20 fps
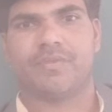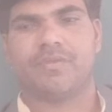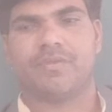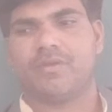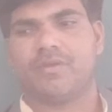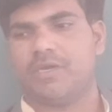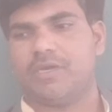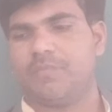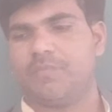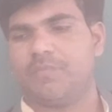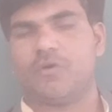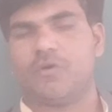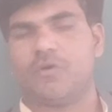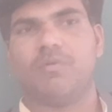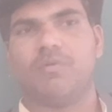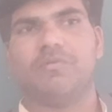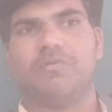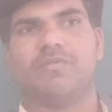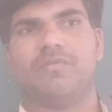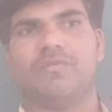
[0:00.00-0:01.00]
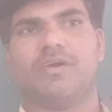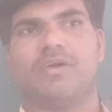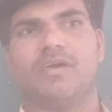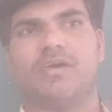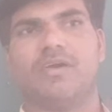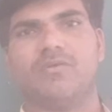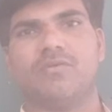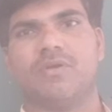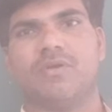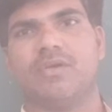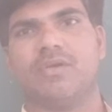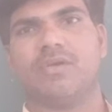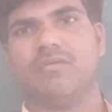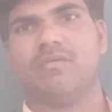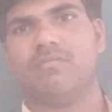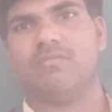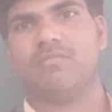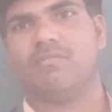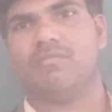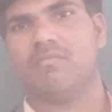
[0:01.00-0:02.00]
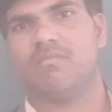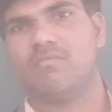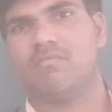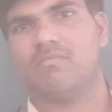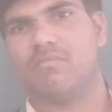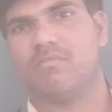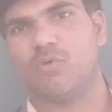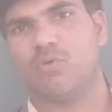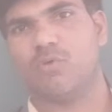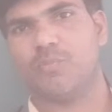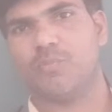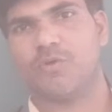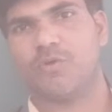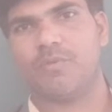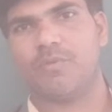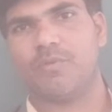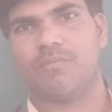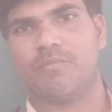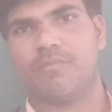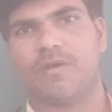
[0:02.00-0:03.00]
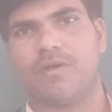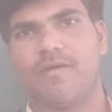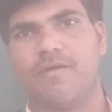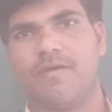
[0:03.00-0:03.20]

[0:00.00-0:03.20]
Any problem is there today? No problem, na?